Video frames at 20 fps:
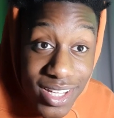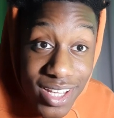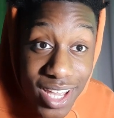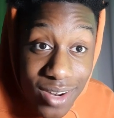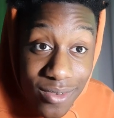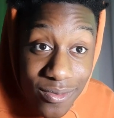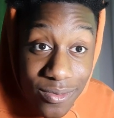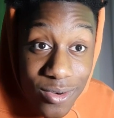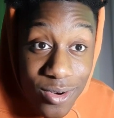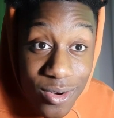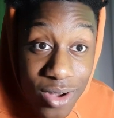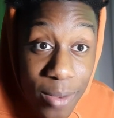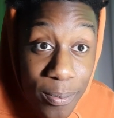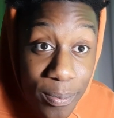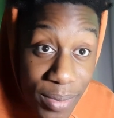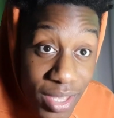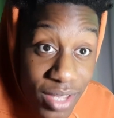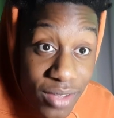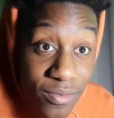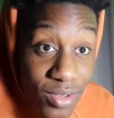again for a
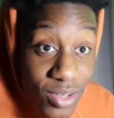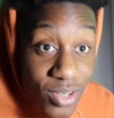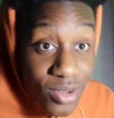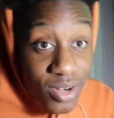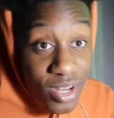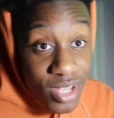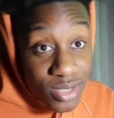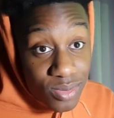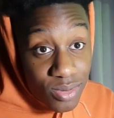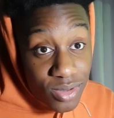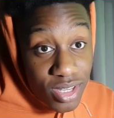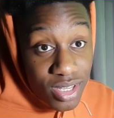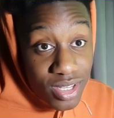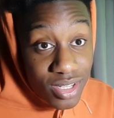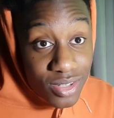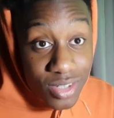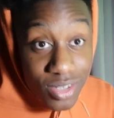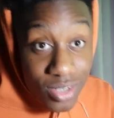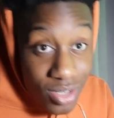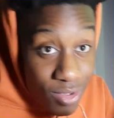big video next week.
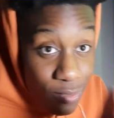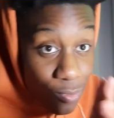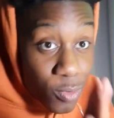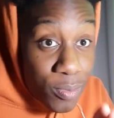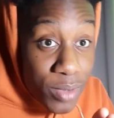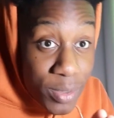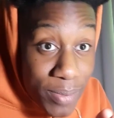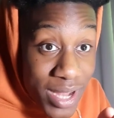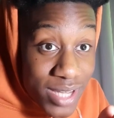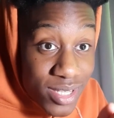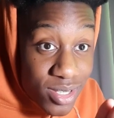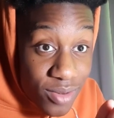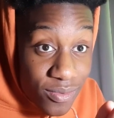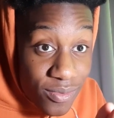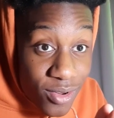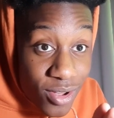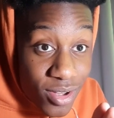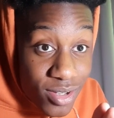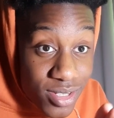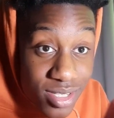We'll be back to the
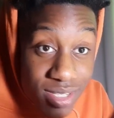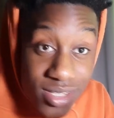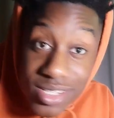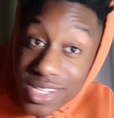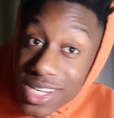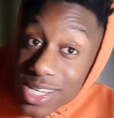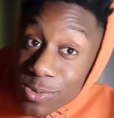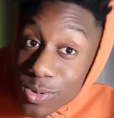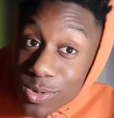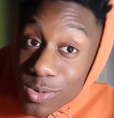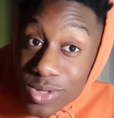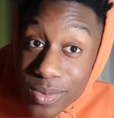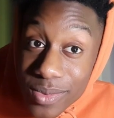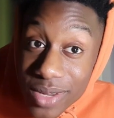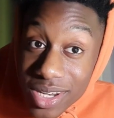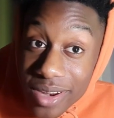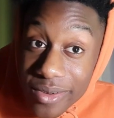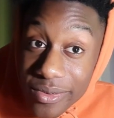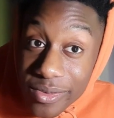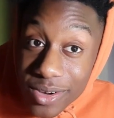vlogs. This one's a bit
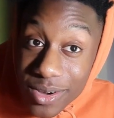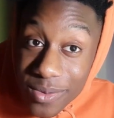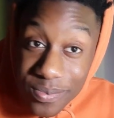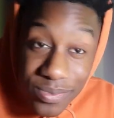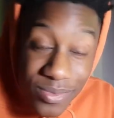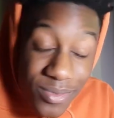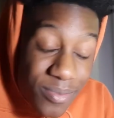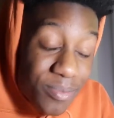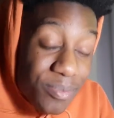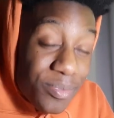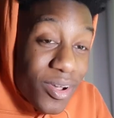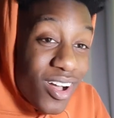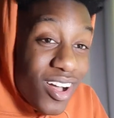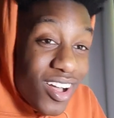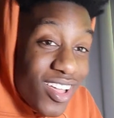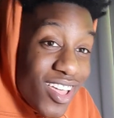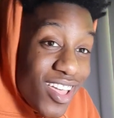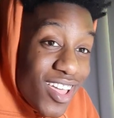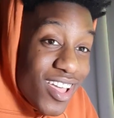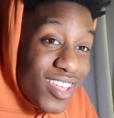different, but
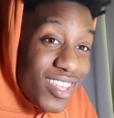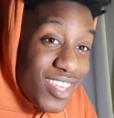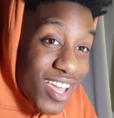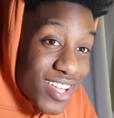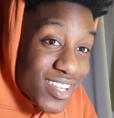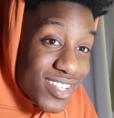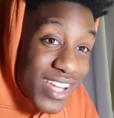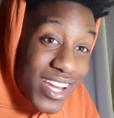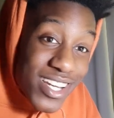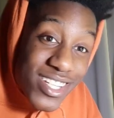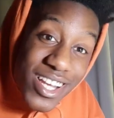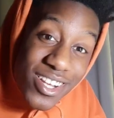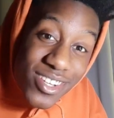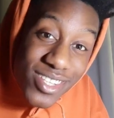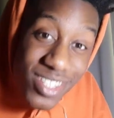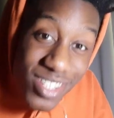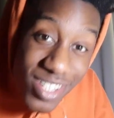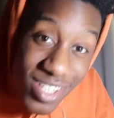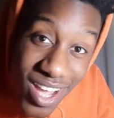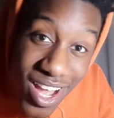yes, I shall
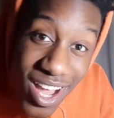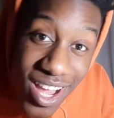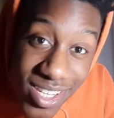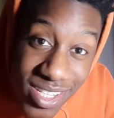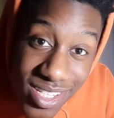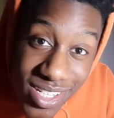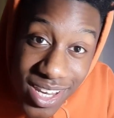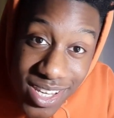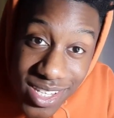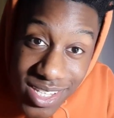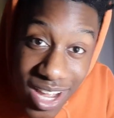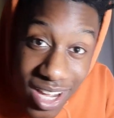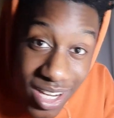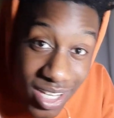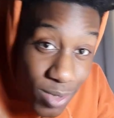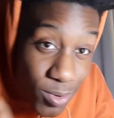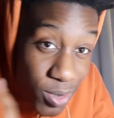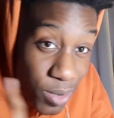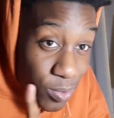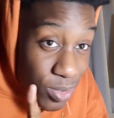see you guys in exactly
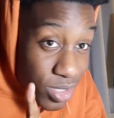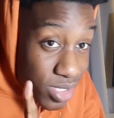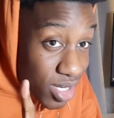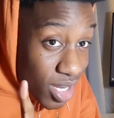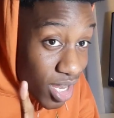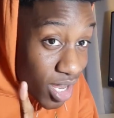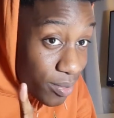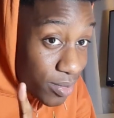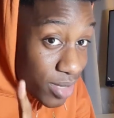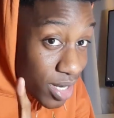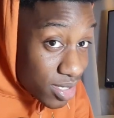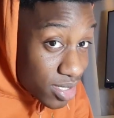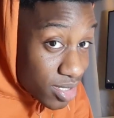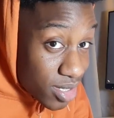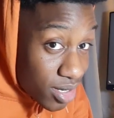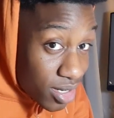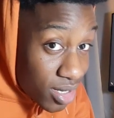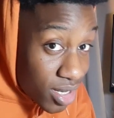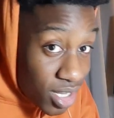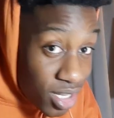1 week's time, next
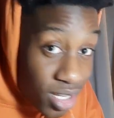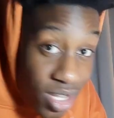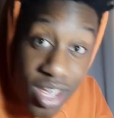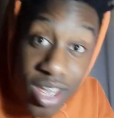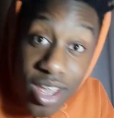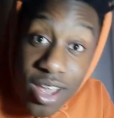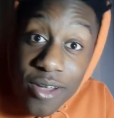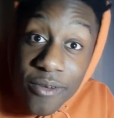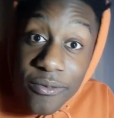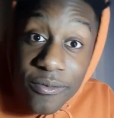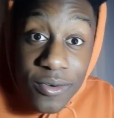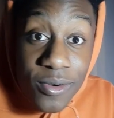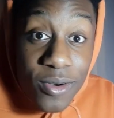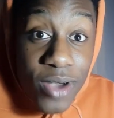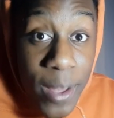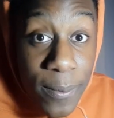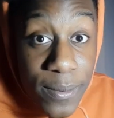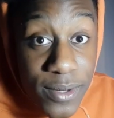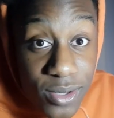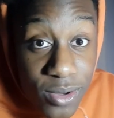Sunday, for
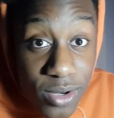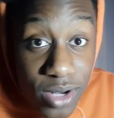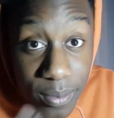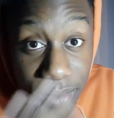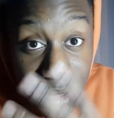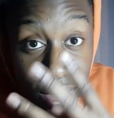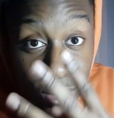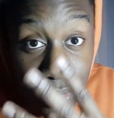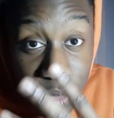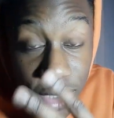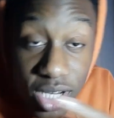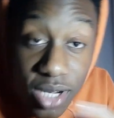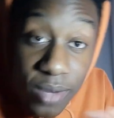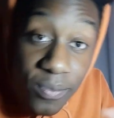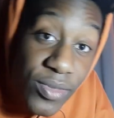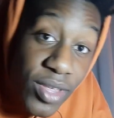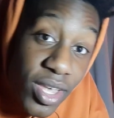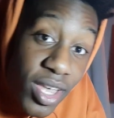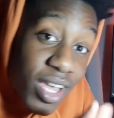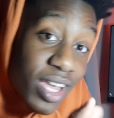episode number 3.
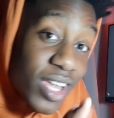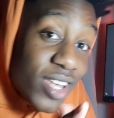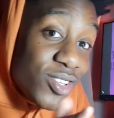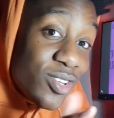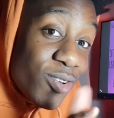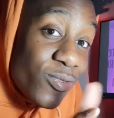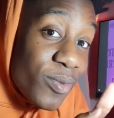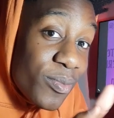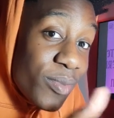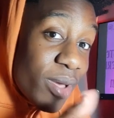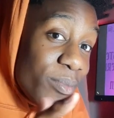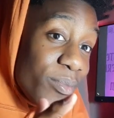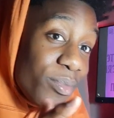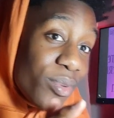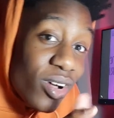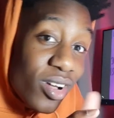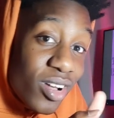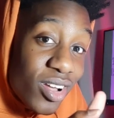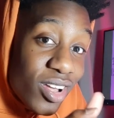And do remember,